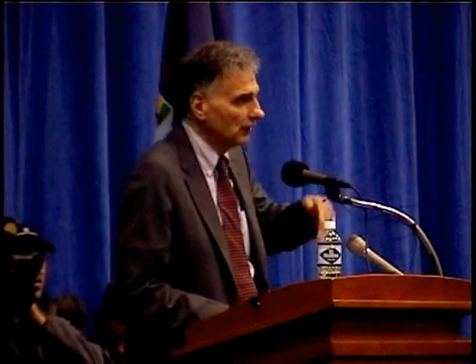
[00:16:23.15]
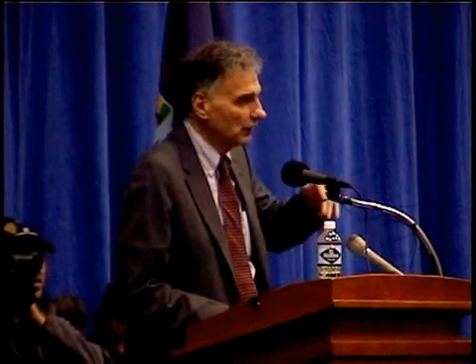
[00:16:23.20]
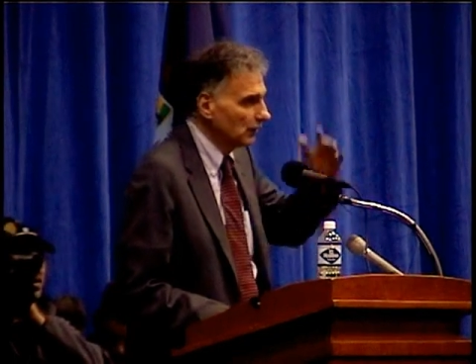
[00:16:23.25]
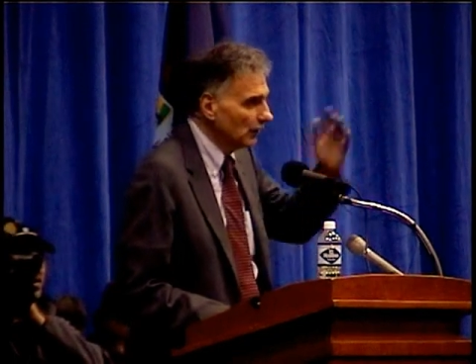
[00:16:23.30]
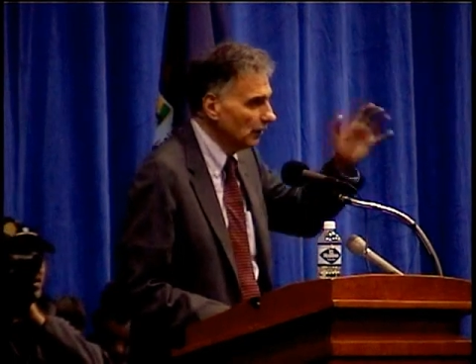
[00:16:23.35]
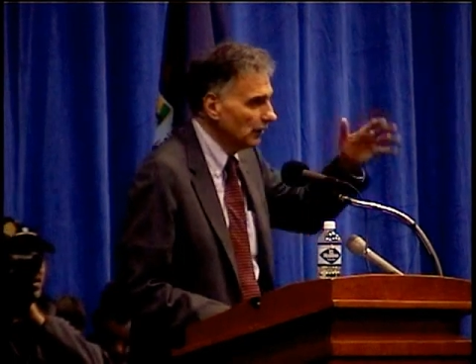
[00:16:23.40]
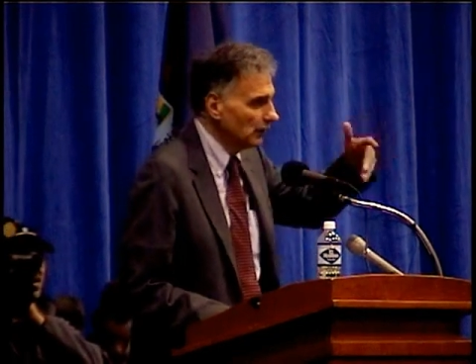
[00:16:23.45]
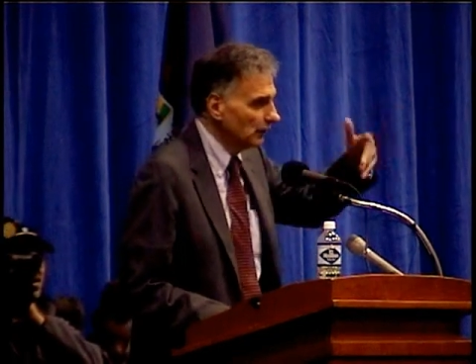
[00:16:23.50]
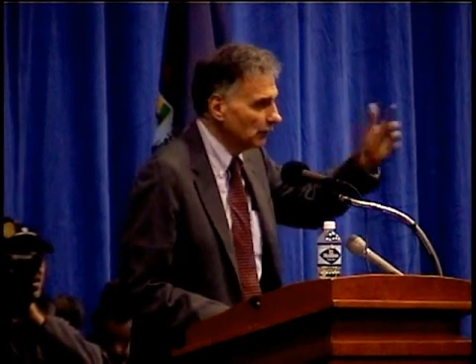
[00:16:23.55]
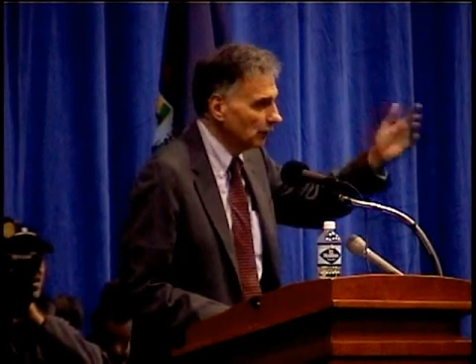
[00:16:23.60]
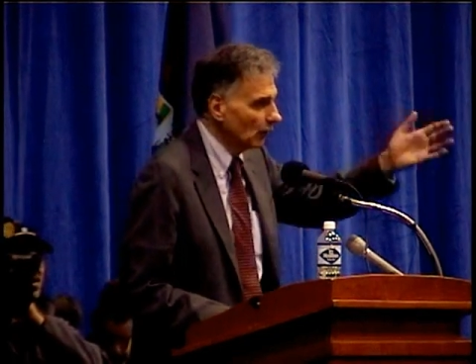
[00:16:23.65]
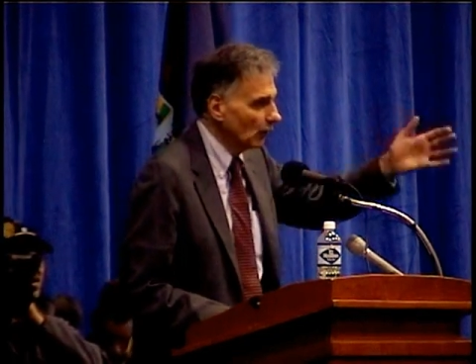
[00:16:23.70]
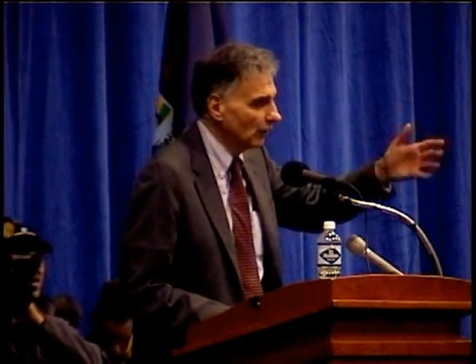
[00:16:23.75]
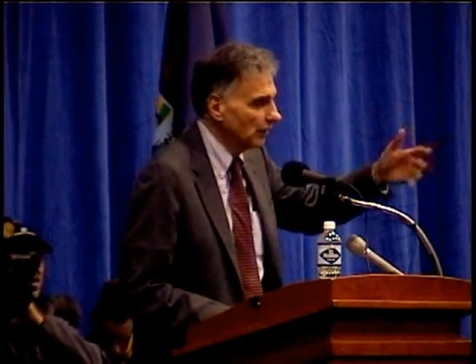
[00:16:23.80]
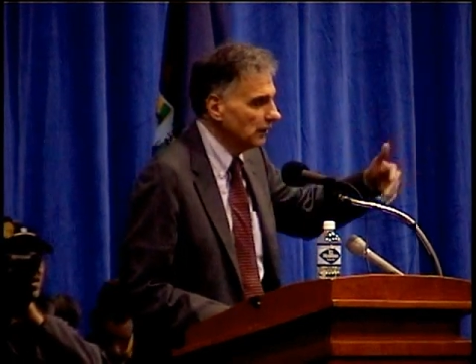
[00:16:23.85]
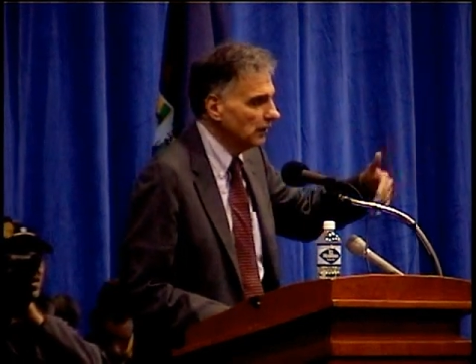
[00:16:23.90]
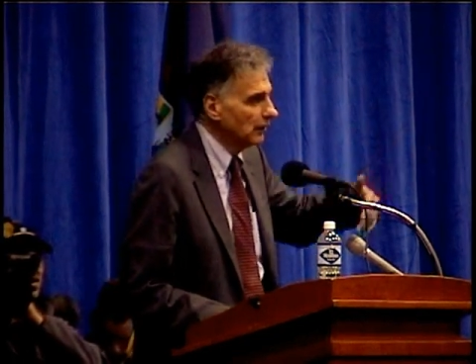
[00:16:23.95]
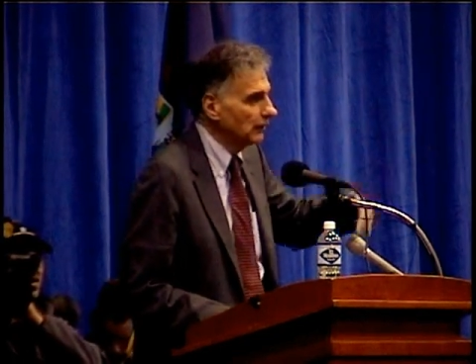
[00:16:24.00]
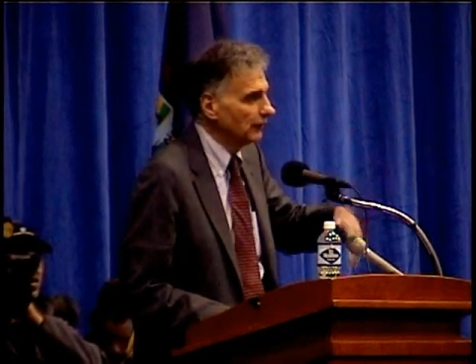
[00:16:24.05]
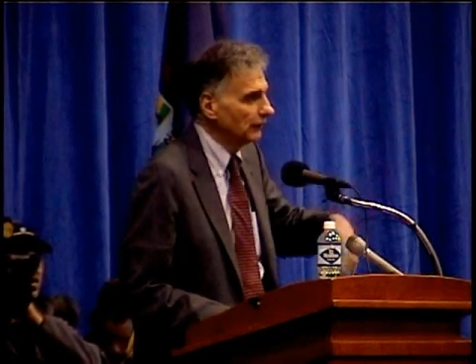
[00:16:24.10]
30,
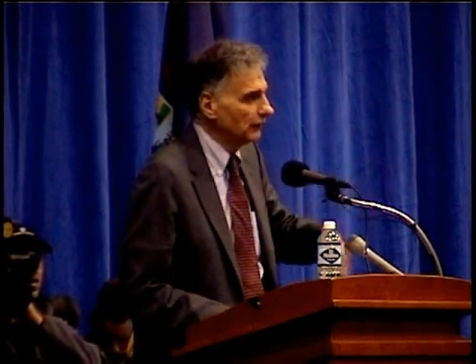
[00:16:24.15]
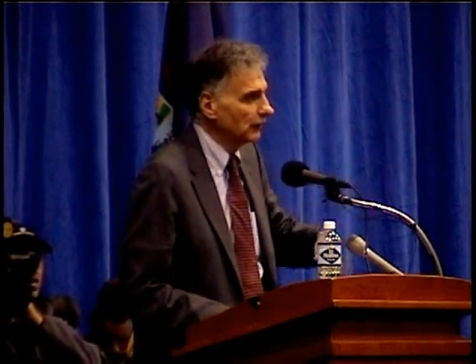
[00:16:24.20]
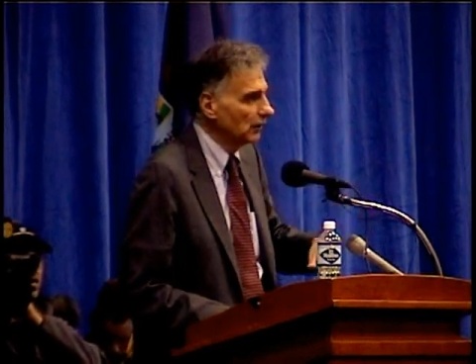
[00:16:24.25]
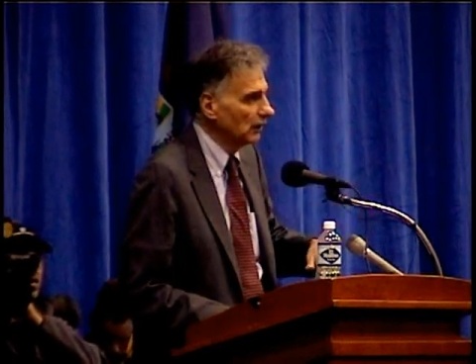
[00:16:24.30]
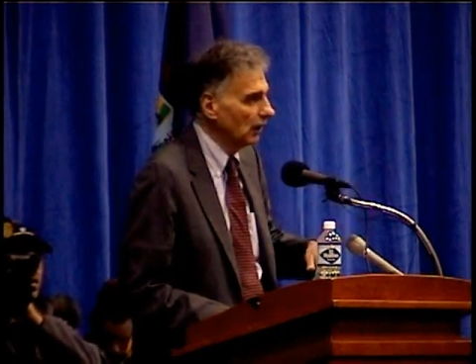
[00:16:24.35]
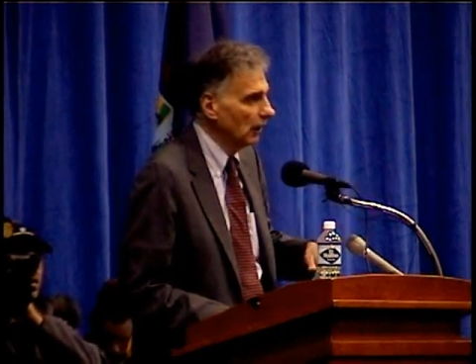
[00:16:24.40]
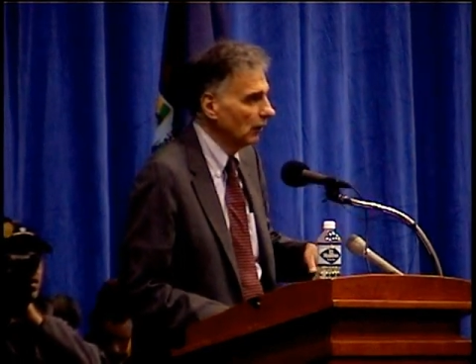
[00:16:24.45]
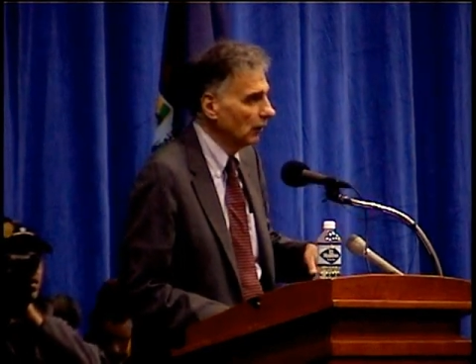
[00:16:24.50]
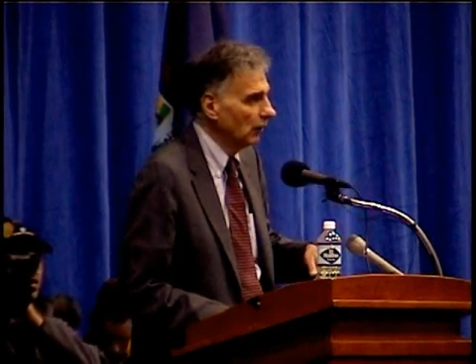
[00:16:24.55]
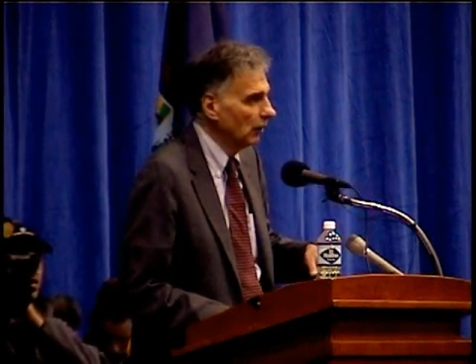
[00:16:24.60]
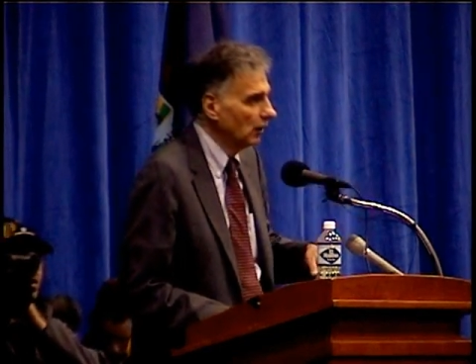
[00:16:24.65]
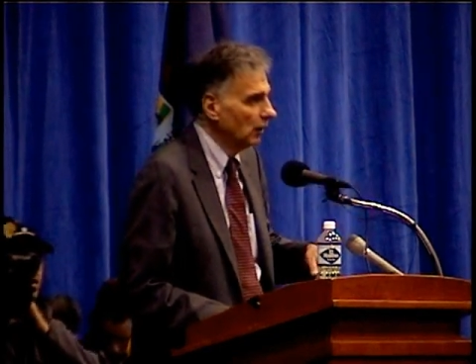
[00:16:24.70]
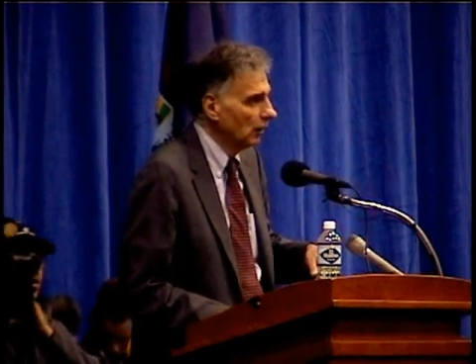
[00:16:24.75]
40 years ago,